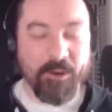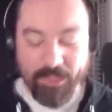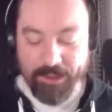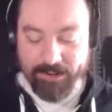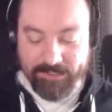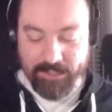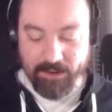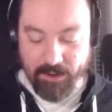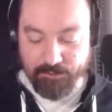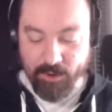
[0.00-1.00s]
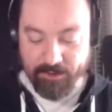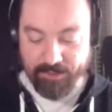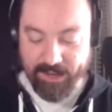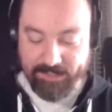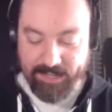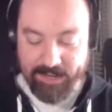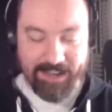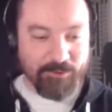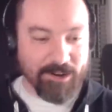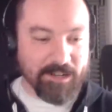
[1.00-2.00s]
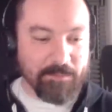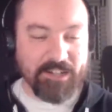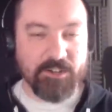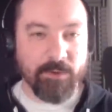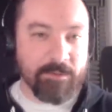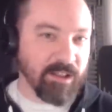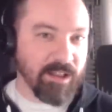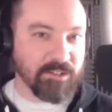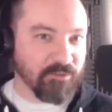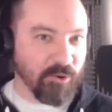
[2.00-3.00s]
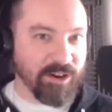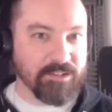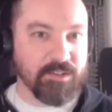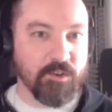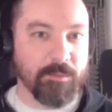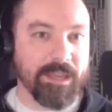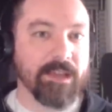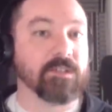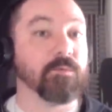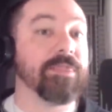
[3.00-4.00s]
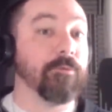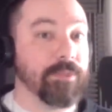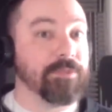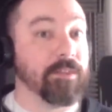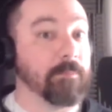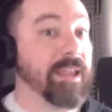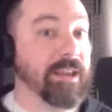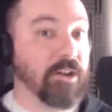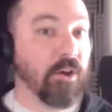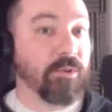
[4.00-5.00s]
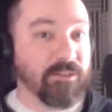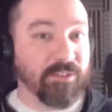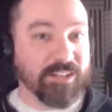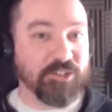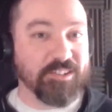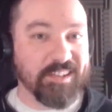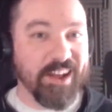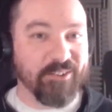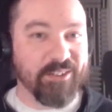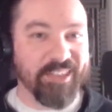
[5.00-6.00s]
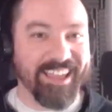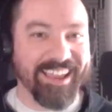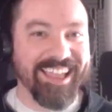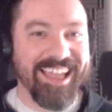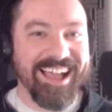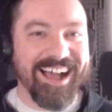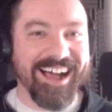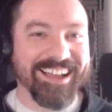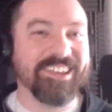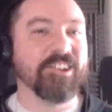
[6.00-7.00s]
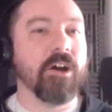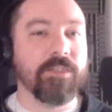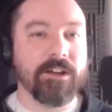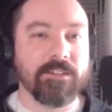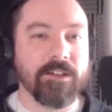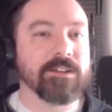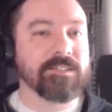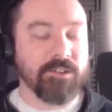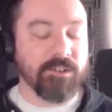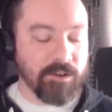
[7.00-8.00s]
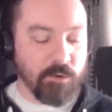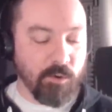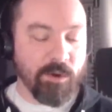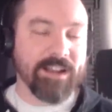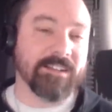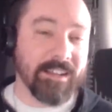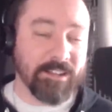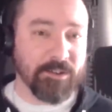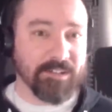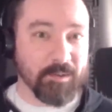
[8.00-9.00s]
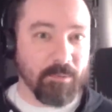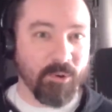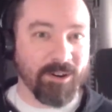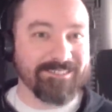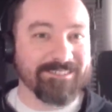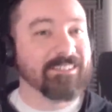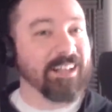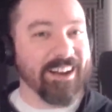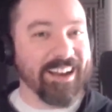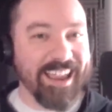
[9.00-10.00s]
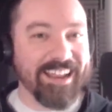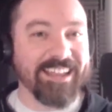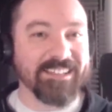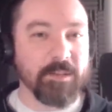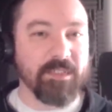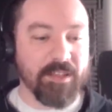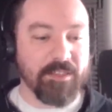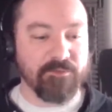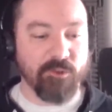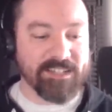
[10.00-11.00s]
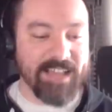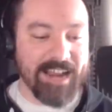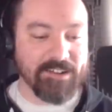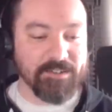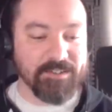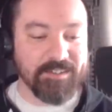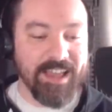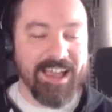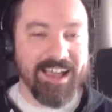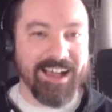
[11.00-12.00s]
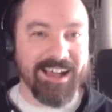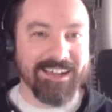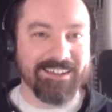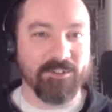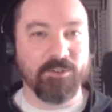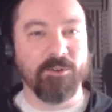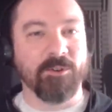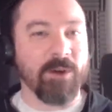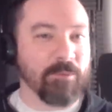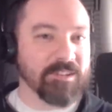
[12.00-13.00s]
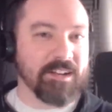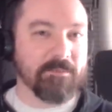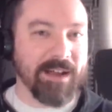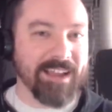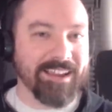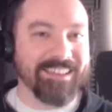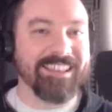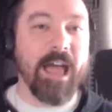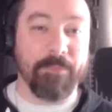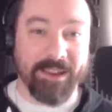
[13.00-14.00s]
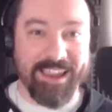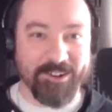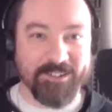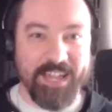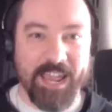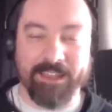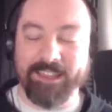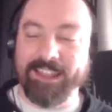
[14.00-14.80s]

Well, there is a, a, few other things that I wanted to make sure we plugged for you too, because with oh, with there you. being no conventions and everything, yeah, uh, yeah. you know, there there is still a cool way to you can support Larry Kenny and some of the other voice actors uh, who are represented by Epic Entertainment.